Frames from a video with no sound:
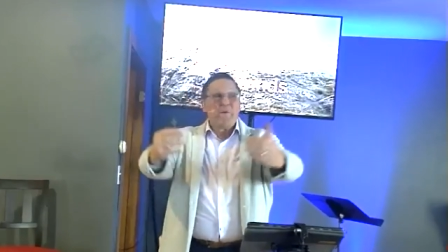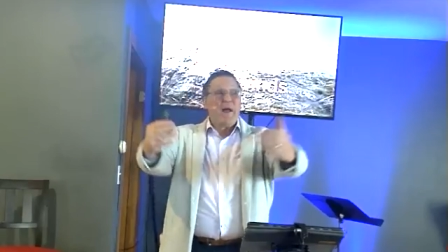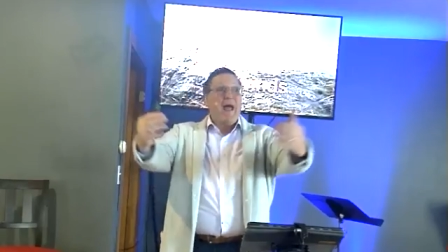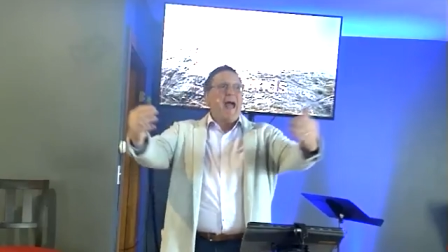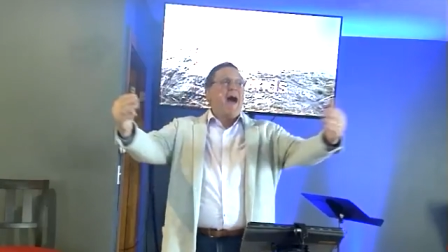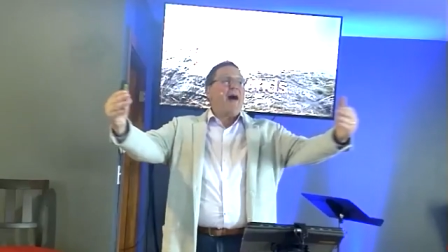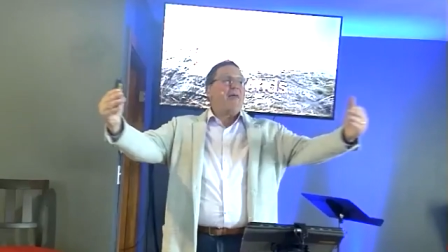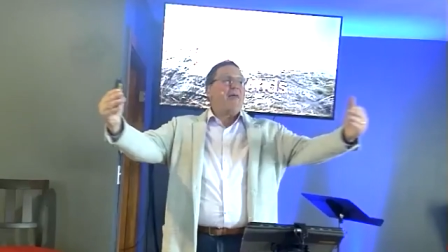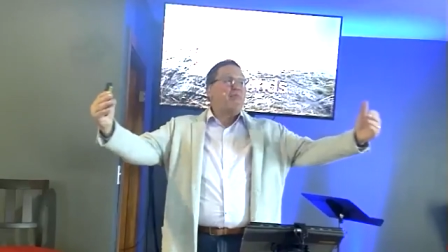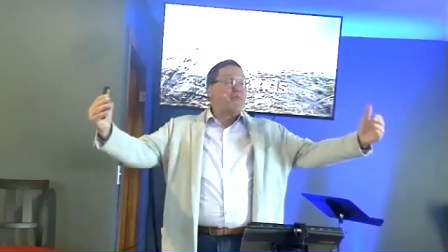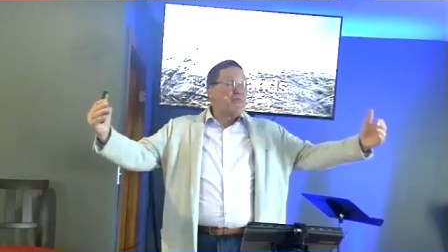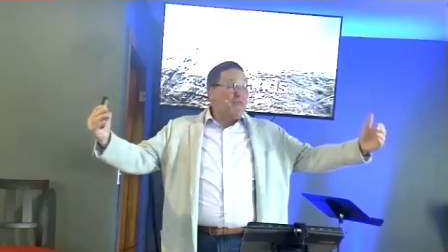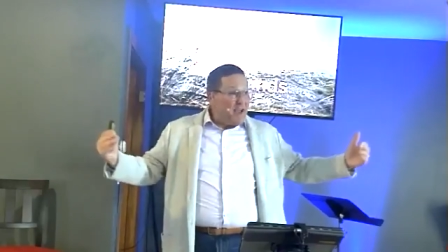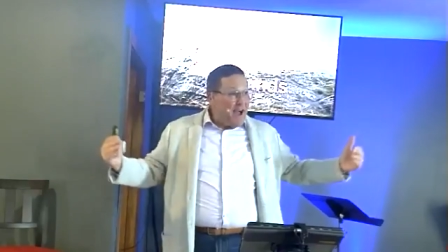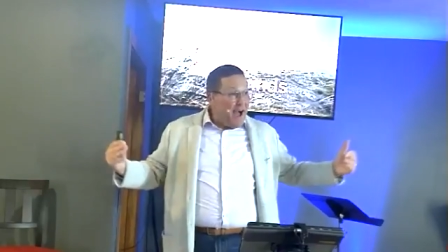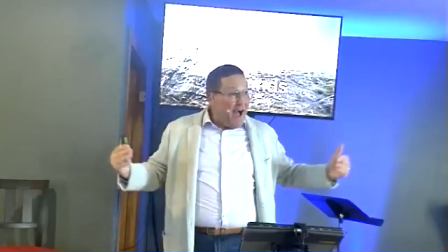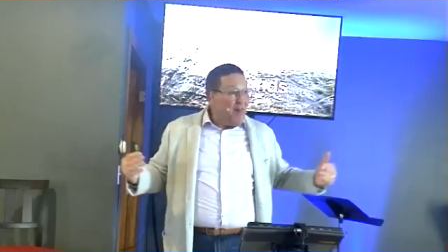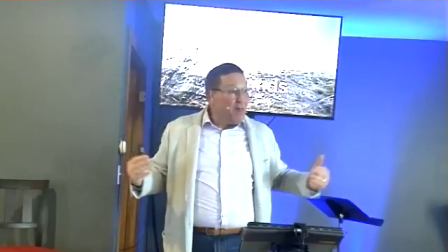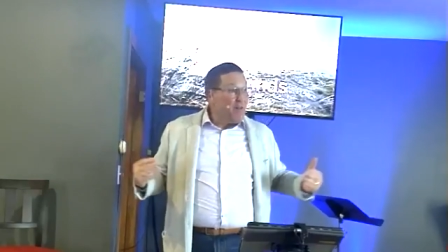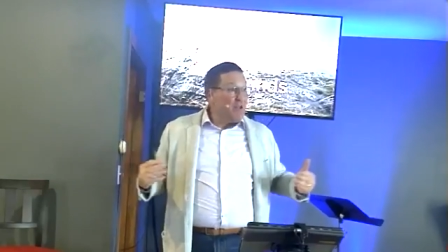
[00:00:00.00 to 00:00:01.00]
of bad
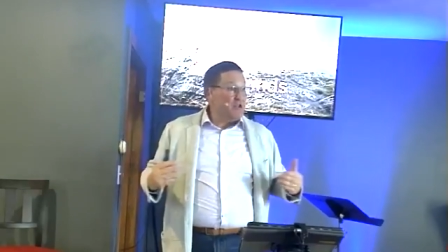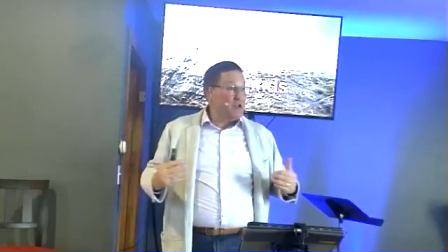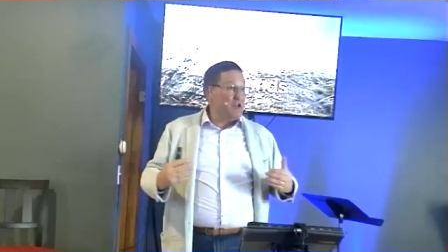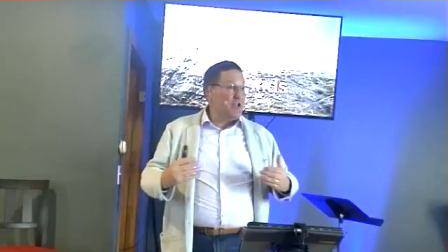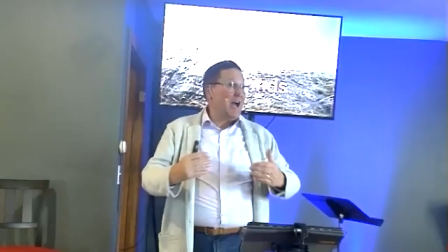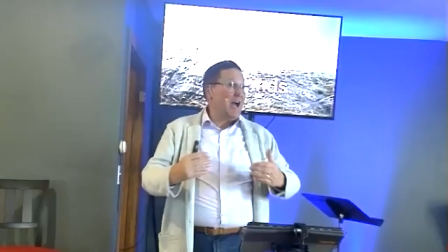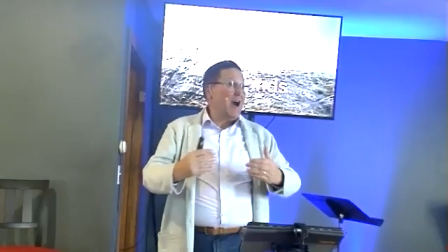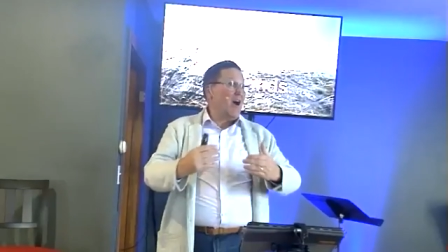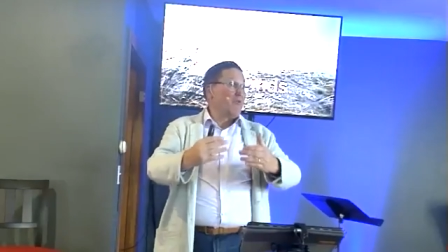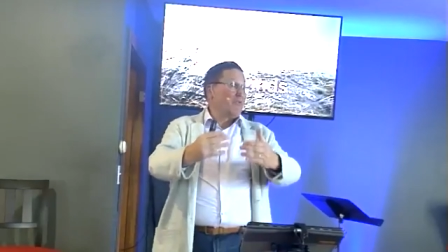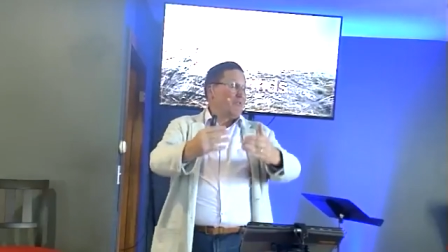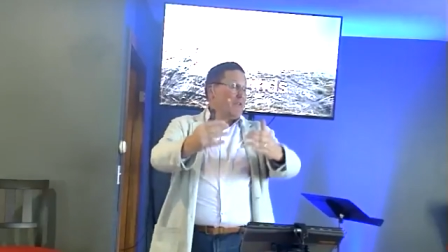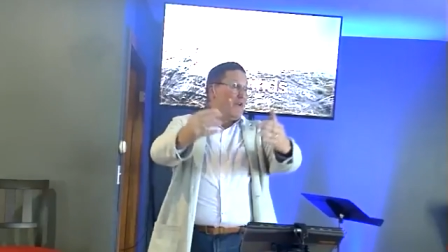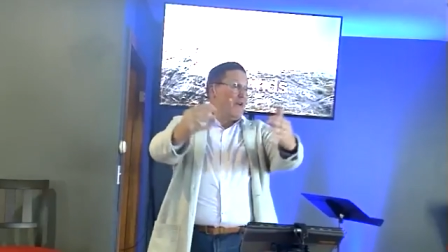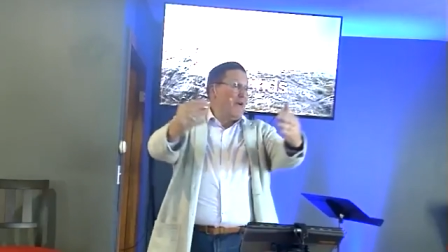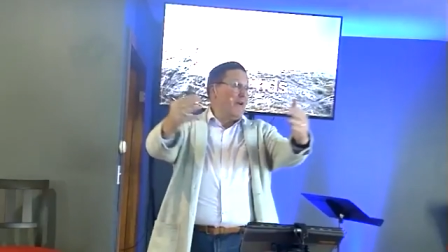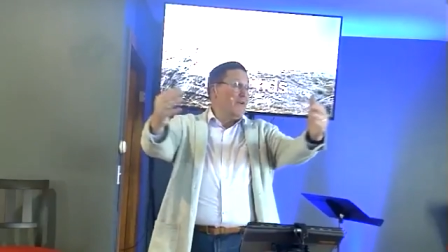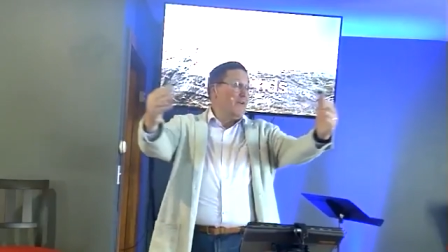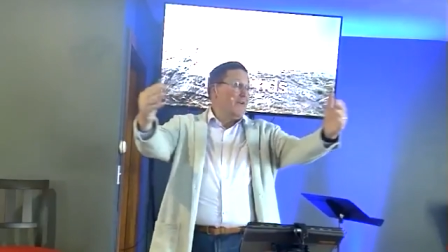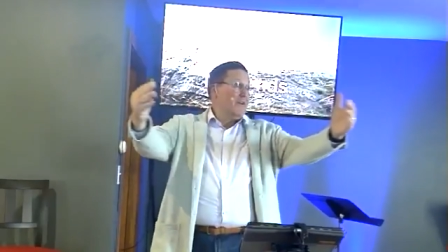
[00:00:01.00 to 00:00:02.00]
theology out
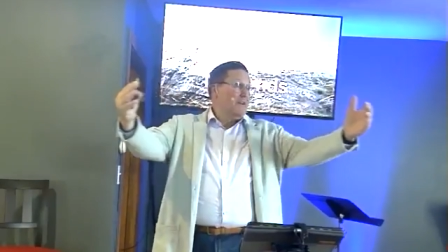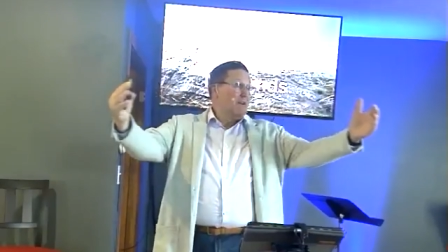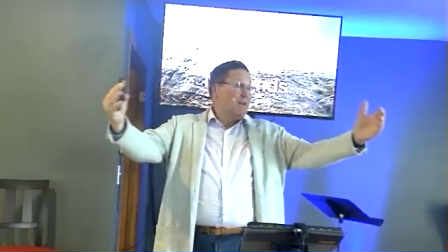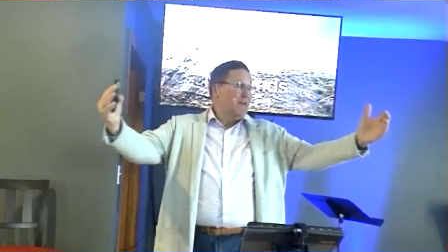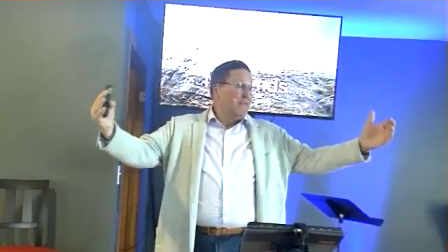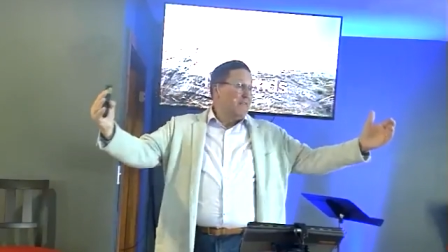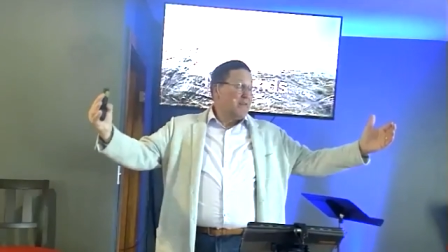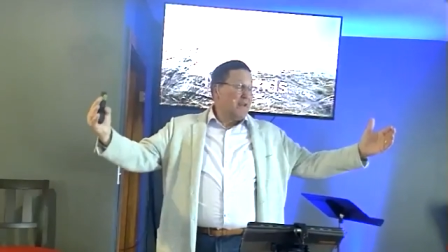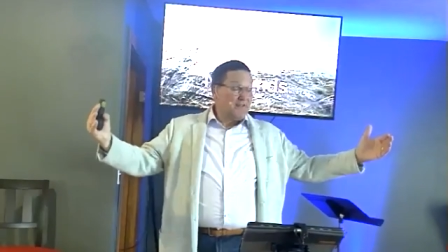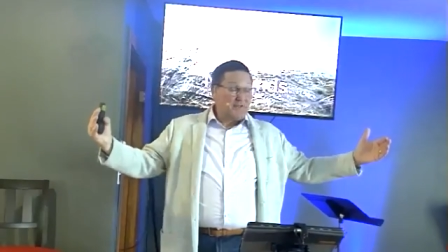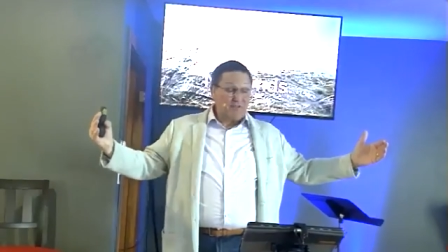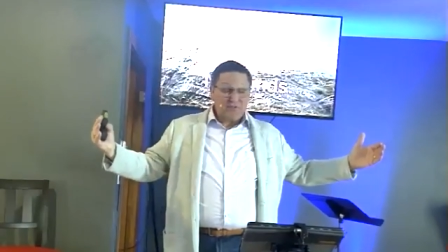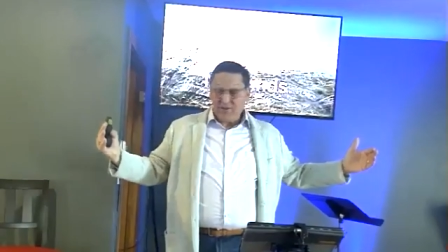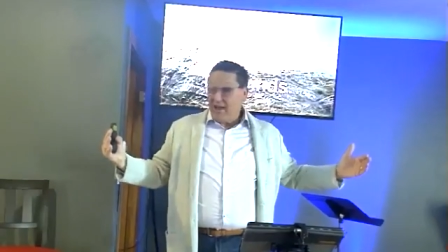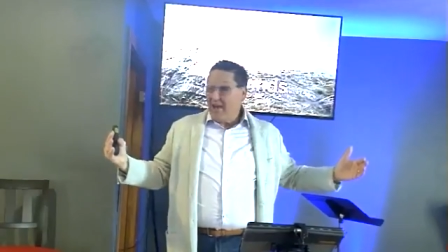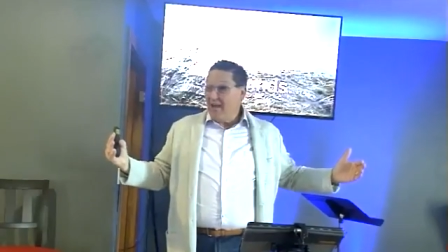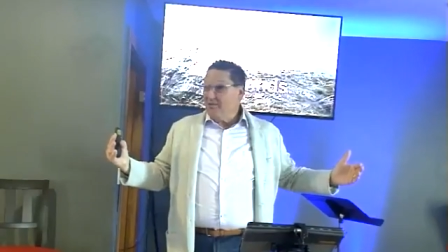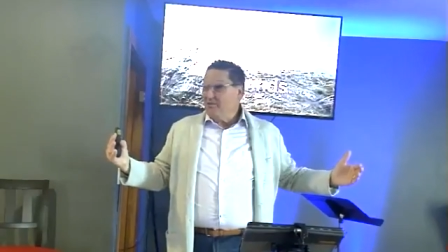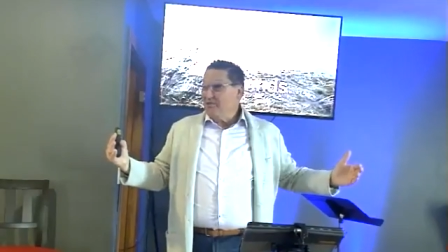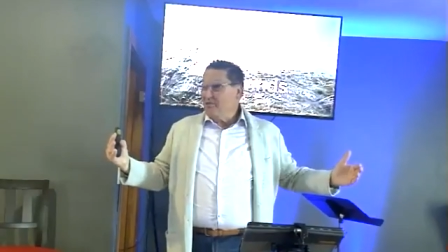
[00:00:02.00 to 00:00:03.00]
there that
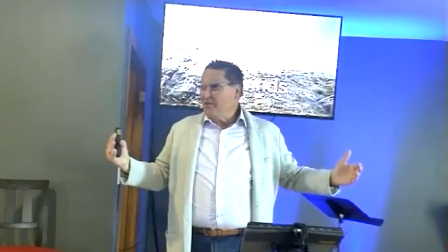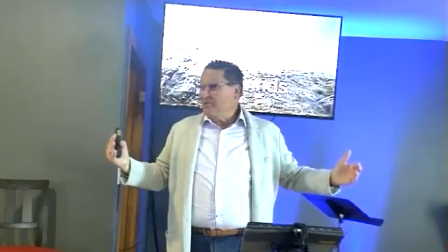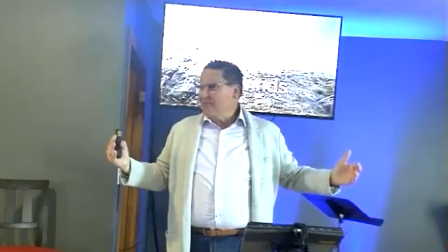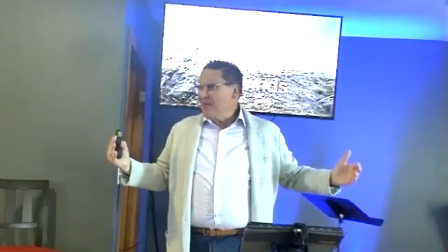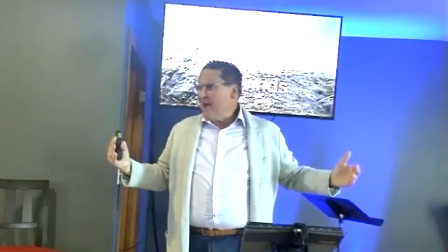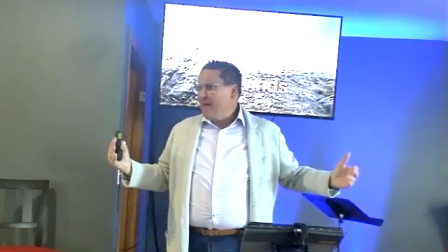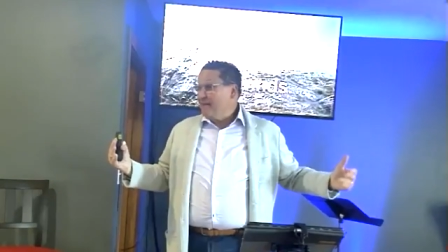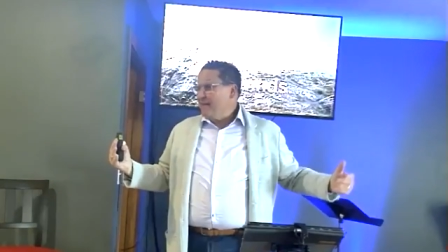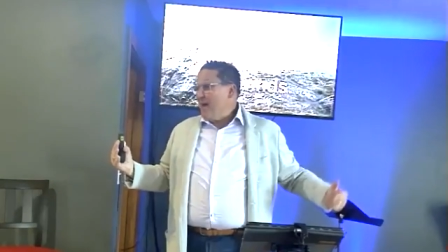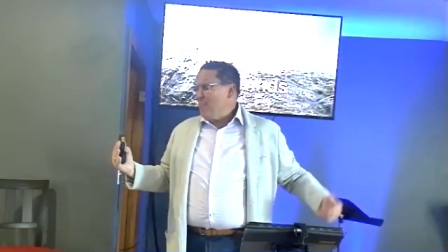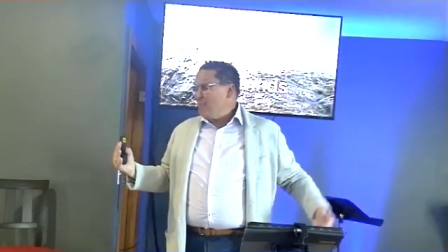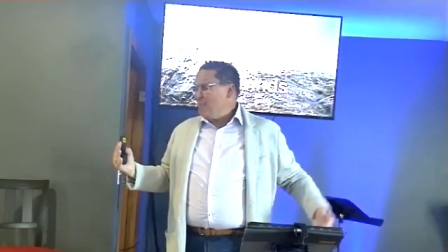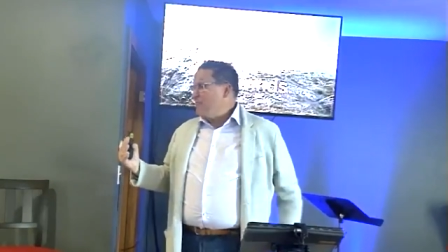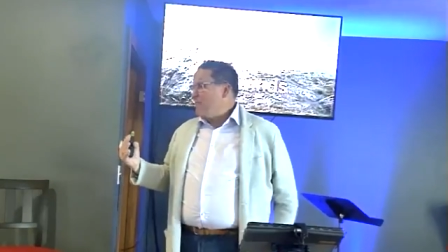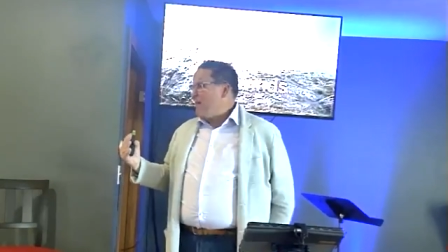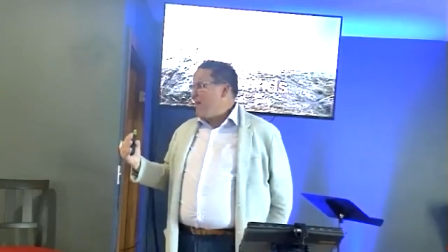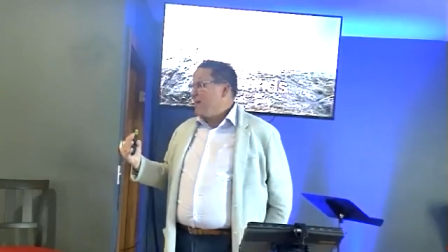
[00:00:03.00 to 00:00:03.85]
says the exact opposite.